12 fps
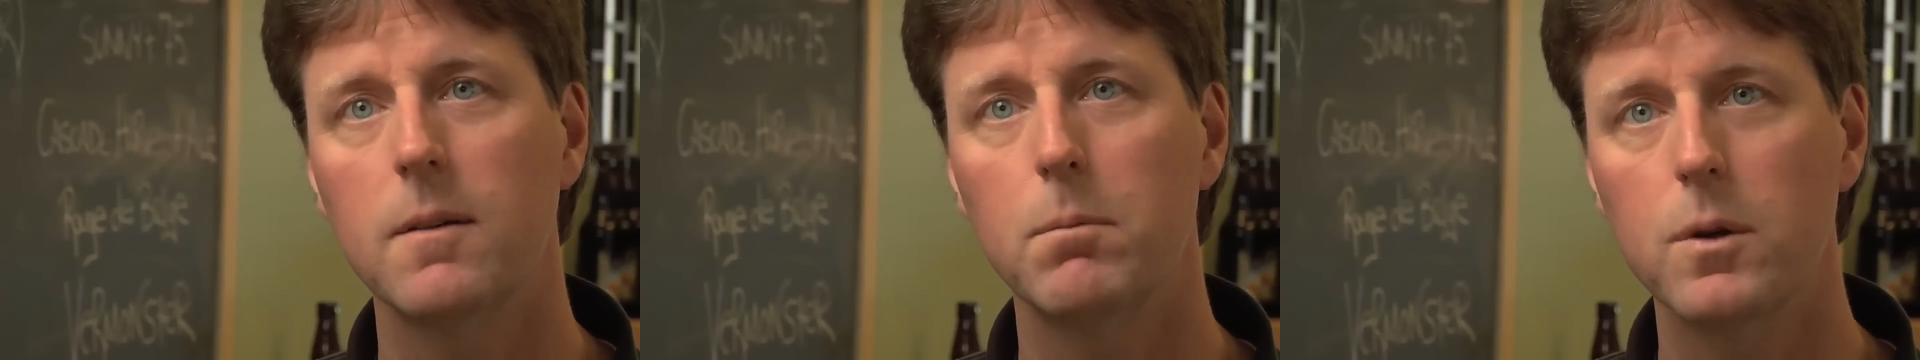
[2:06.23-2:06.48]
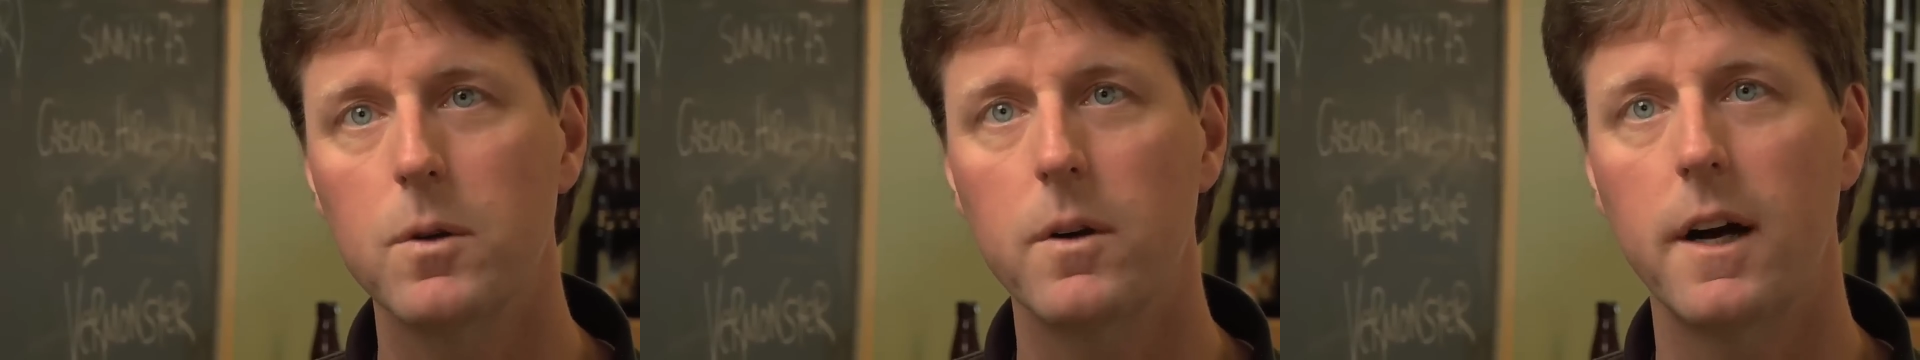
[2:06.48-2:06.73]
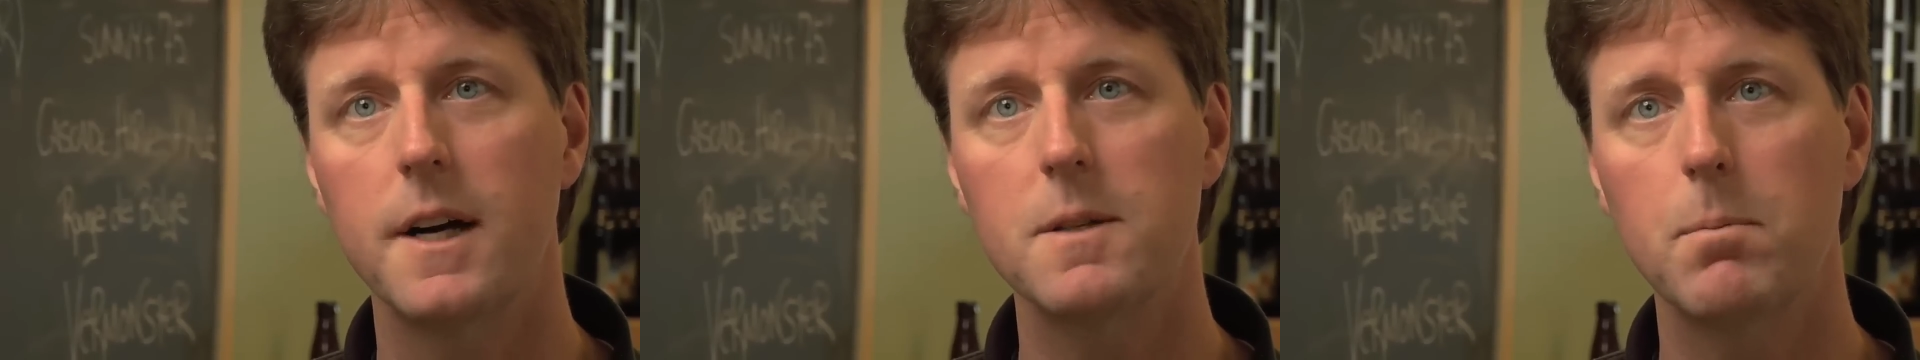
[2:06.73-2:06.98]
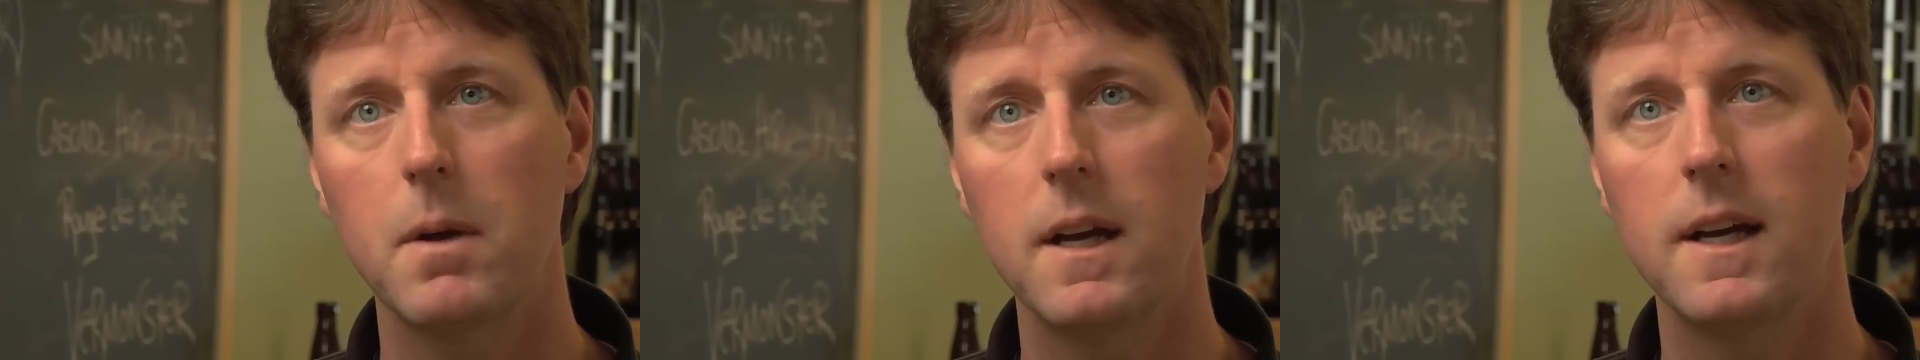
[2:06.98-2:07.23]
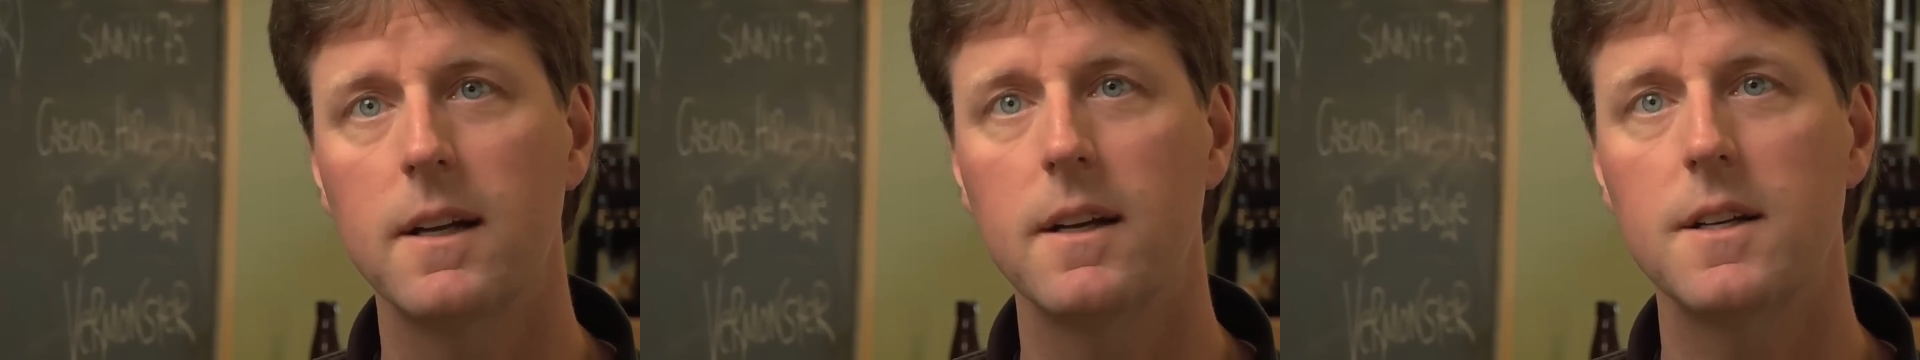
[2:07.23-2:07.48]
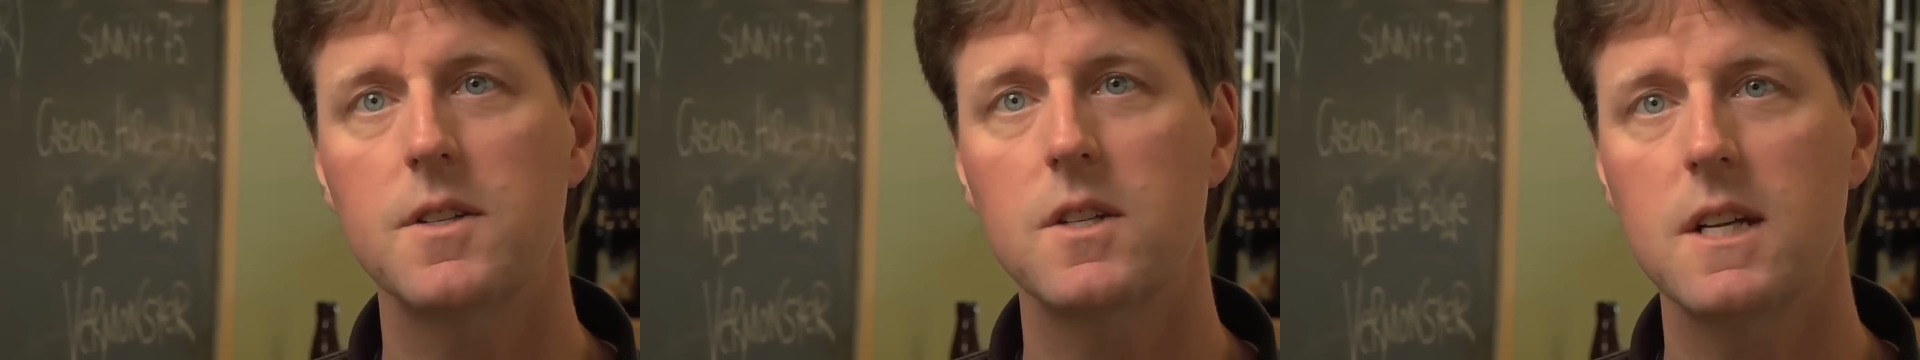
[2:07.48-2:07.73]
bluegrass band
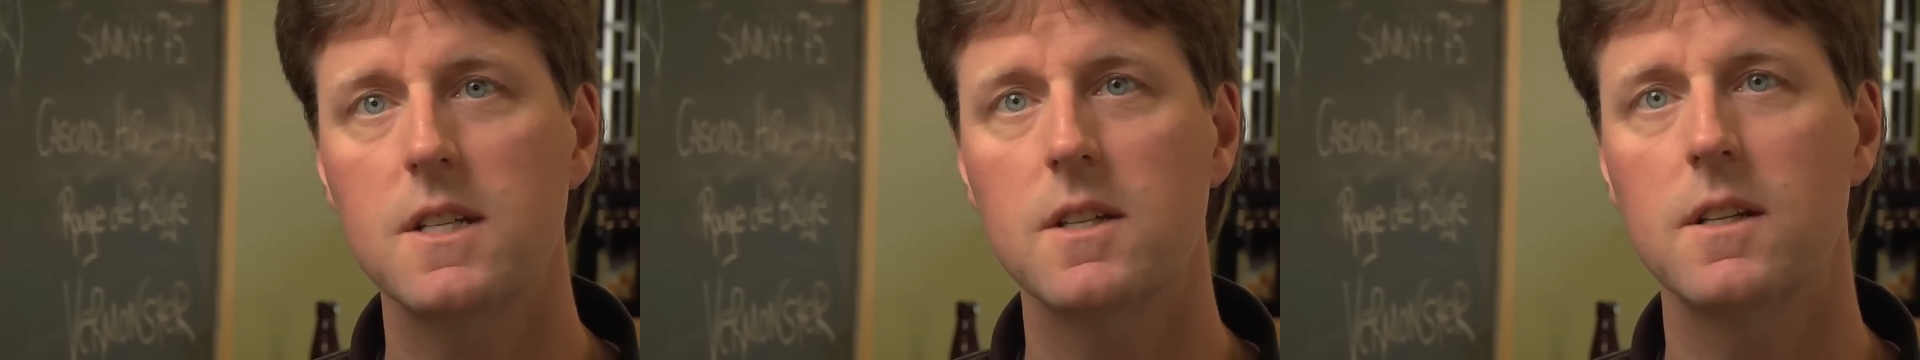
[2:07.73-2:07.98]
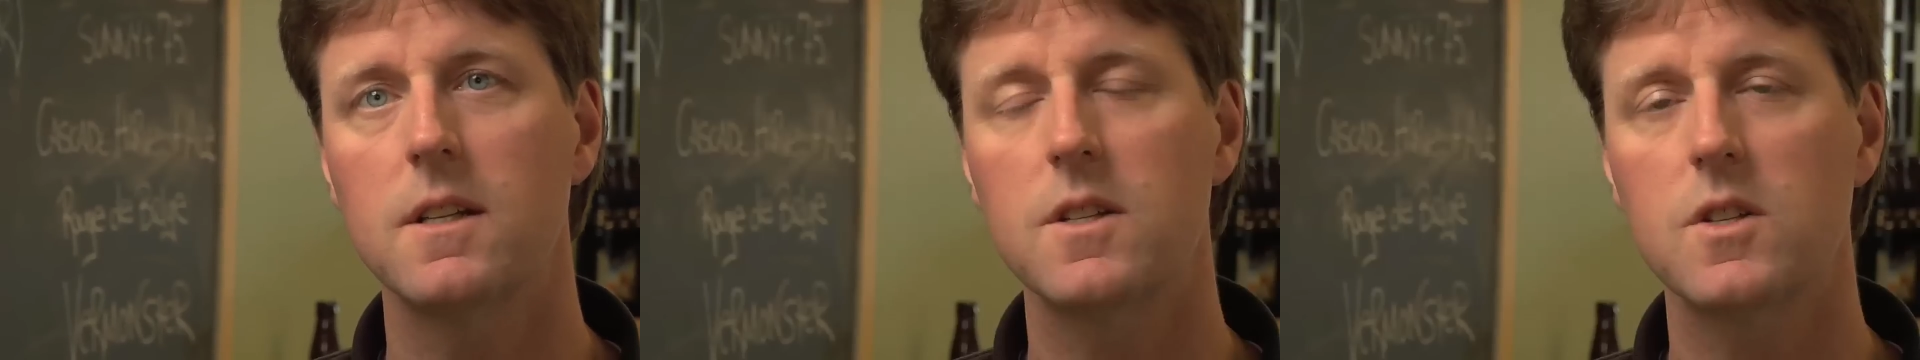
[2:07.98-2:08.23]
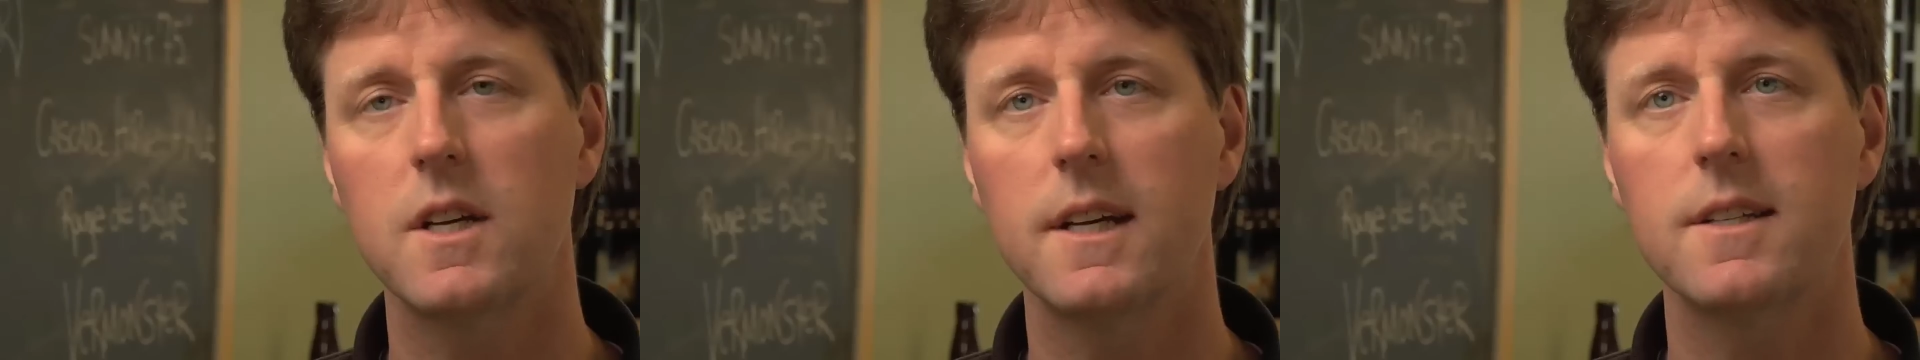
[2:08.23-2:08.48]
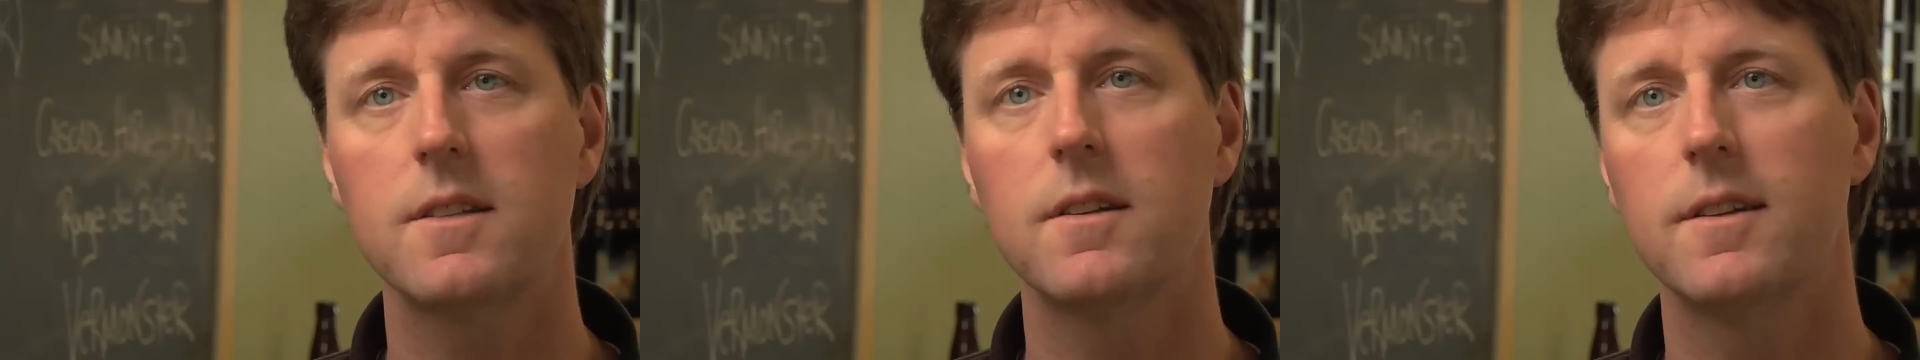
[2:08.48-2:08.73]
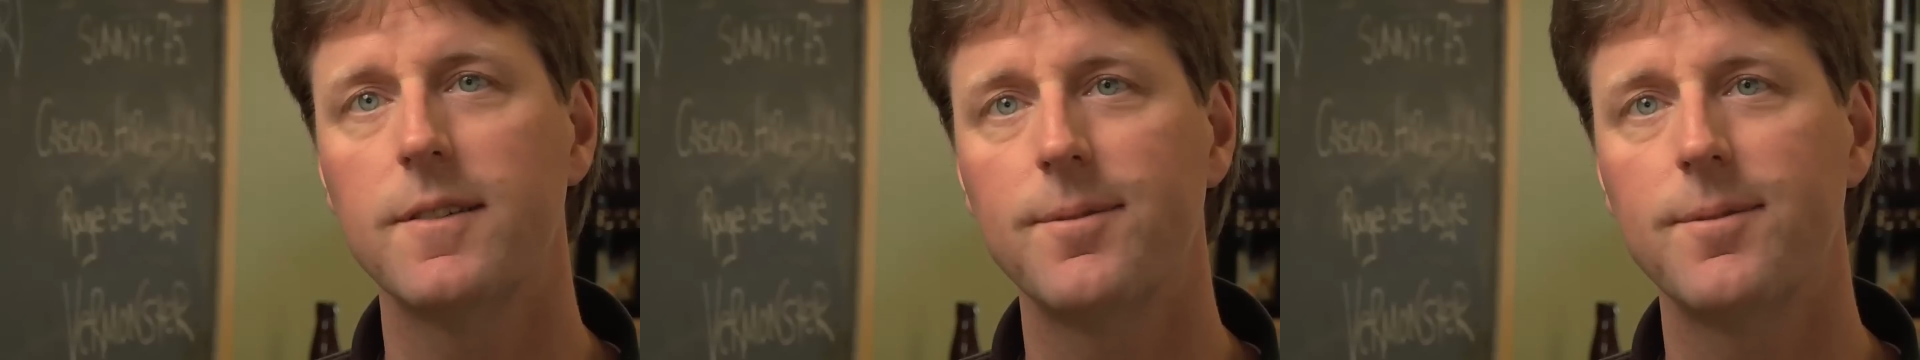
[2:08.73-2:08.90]
a cease and desist.